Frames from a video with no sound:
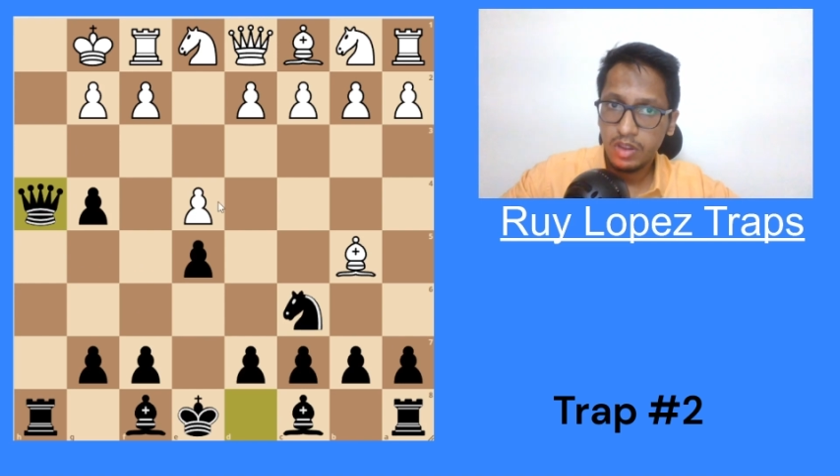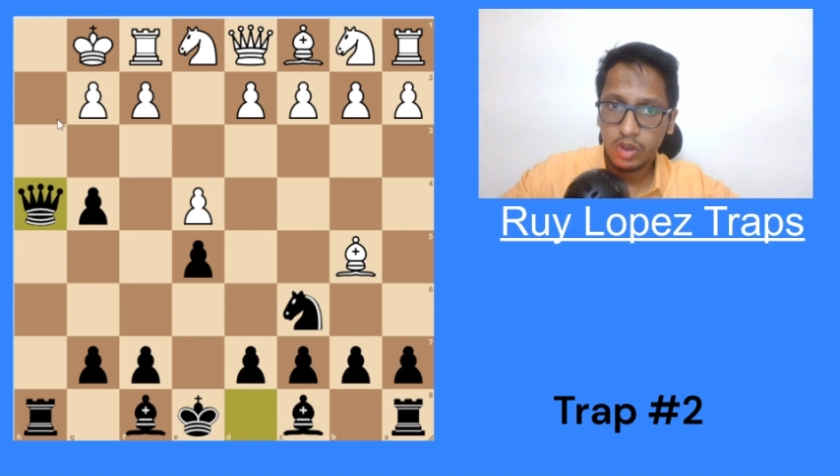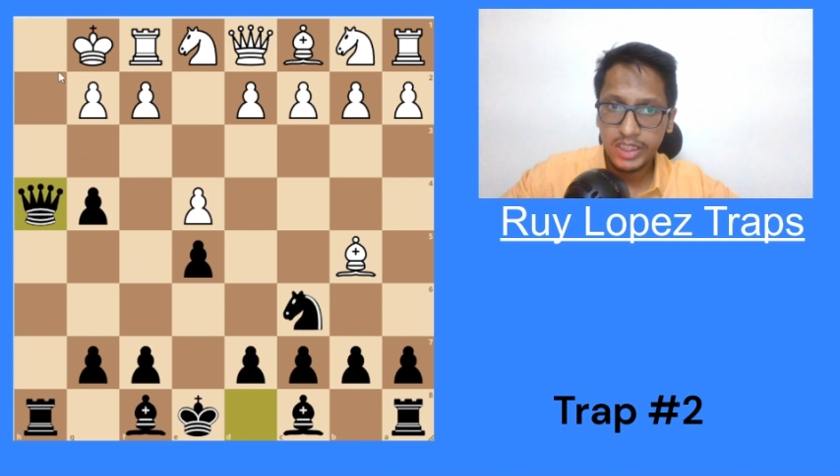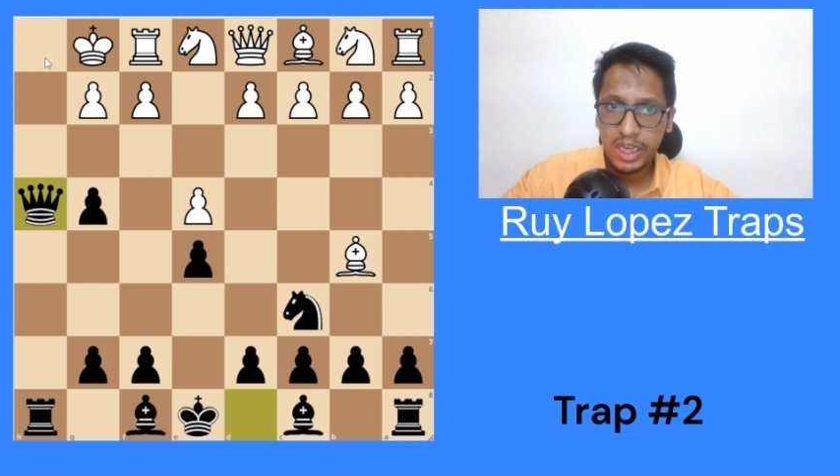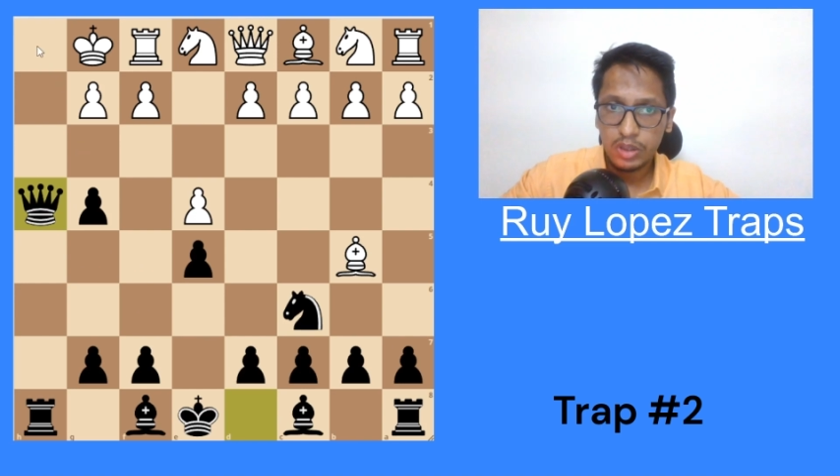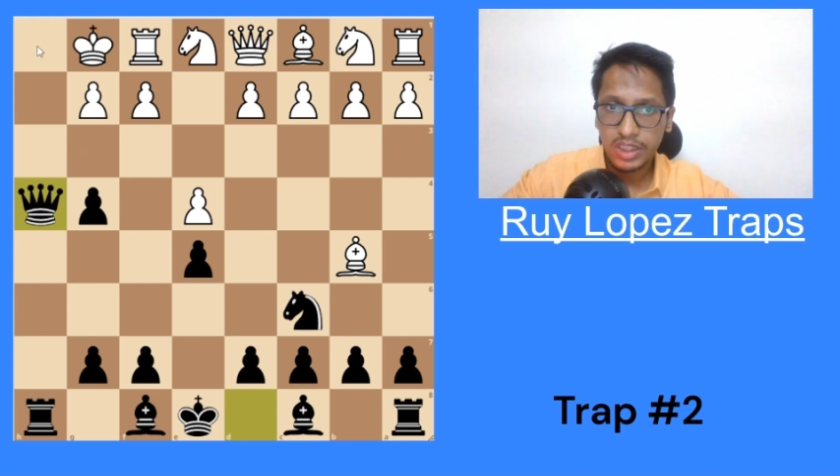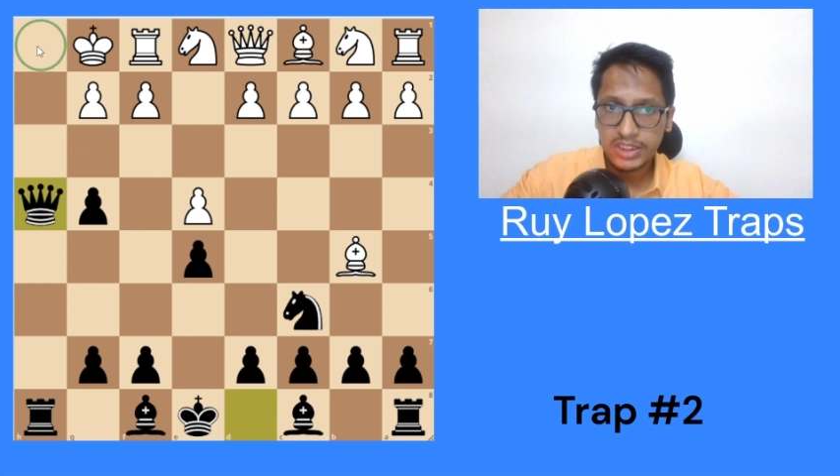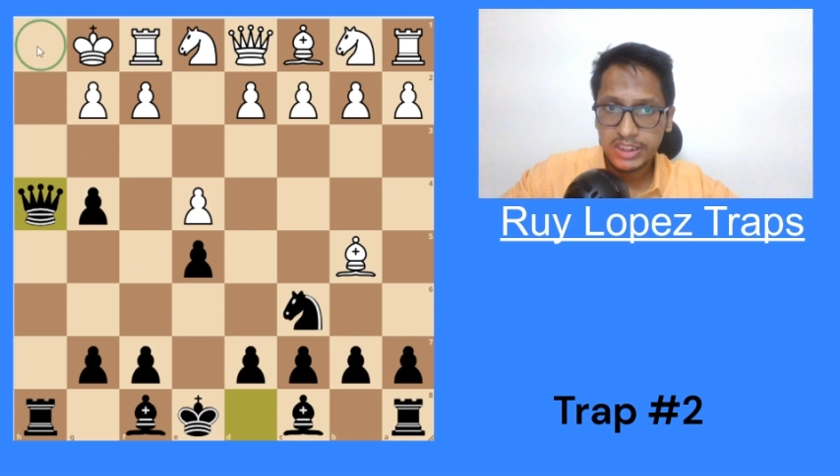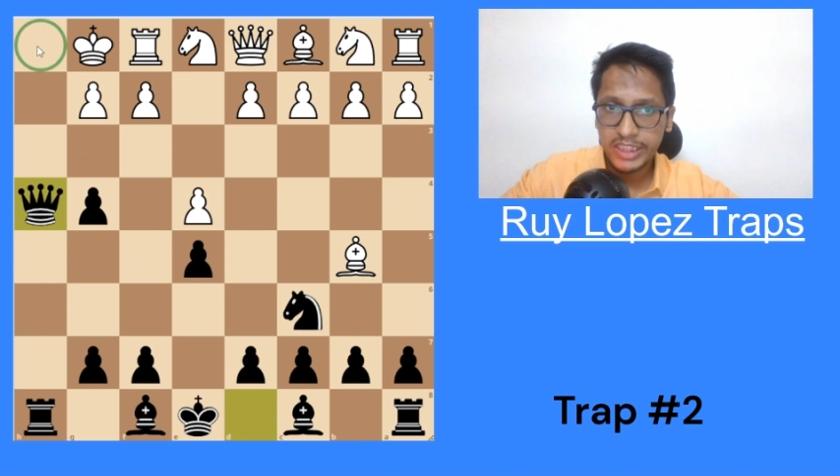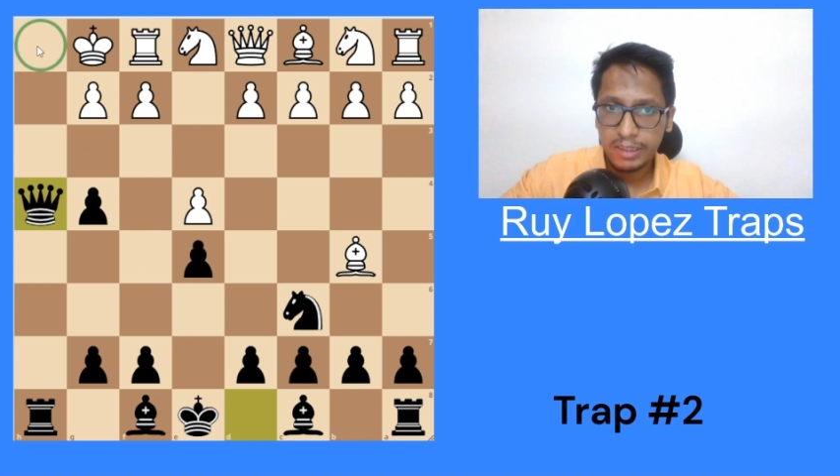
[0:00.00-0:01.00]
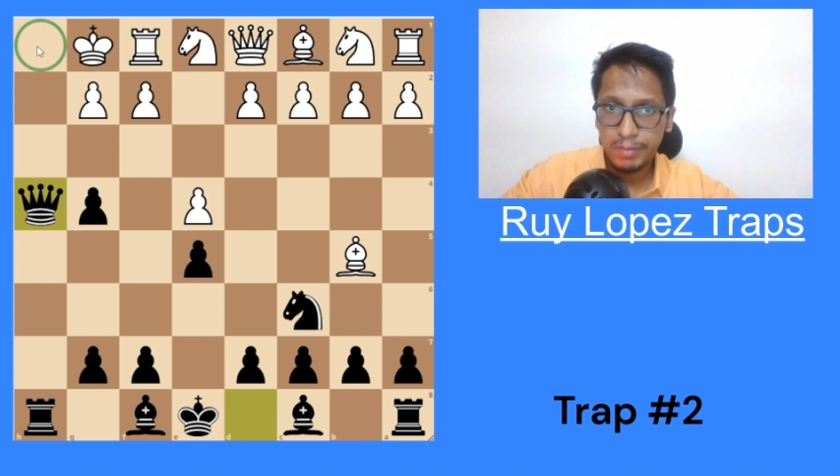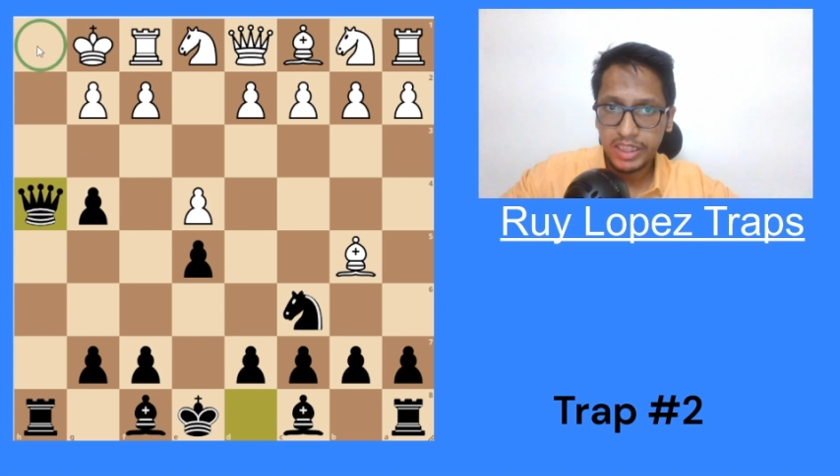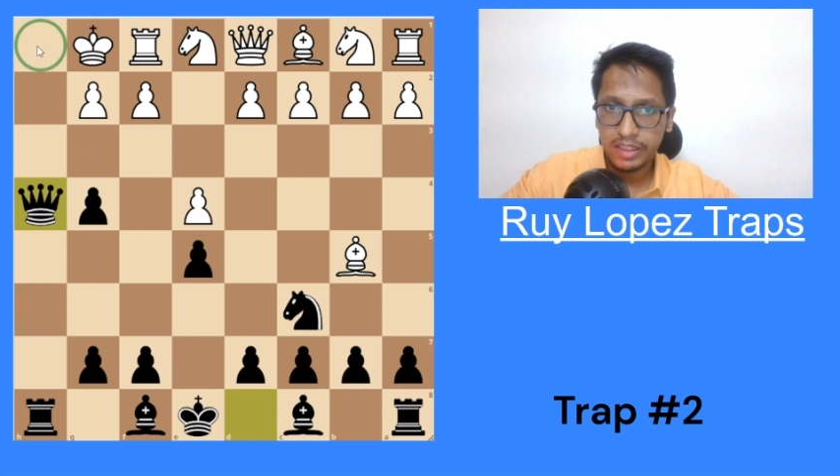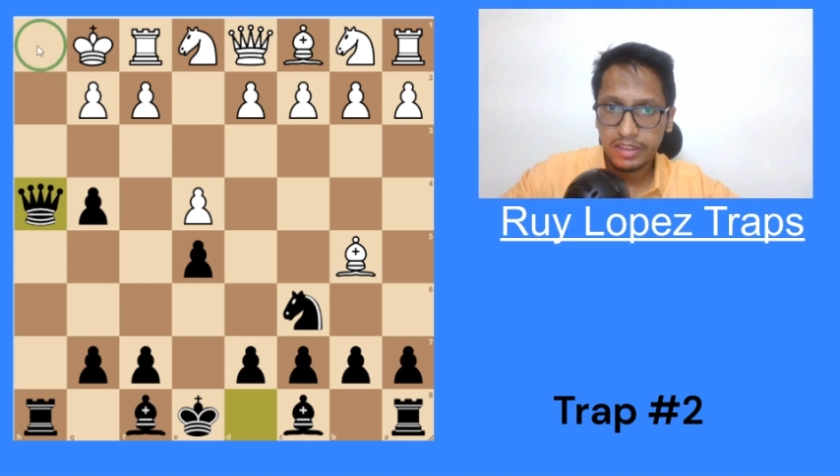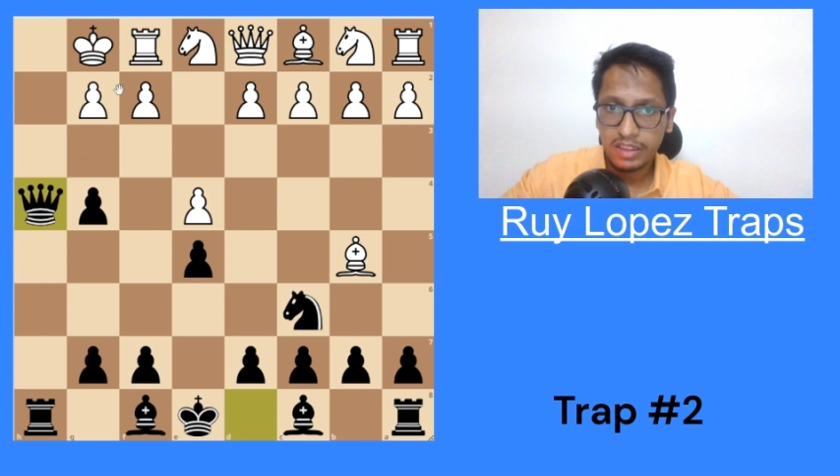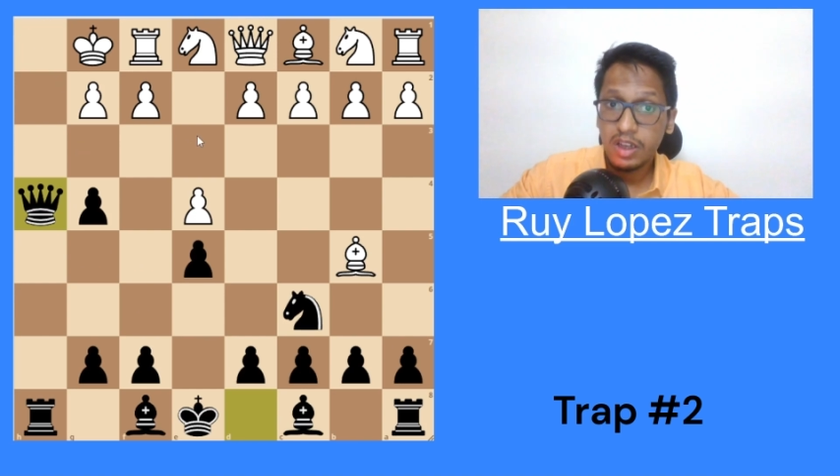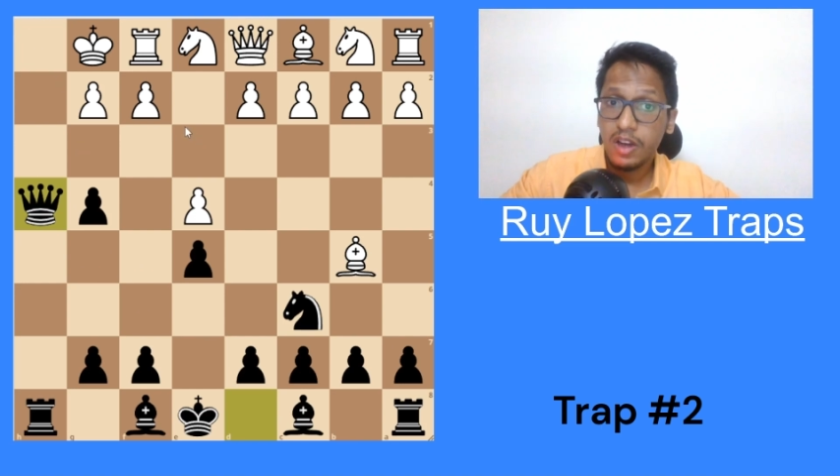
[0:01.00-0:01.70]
Okay, now there is a checkmate here.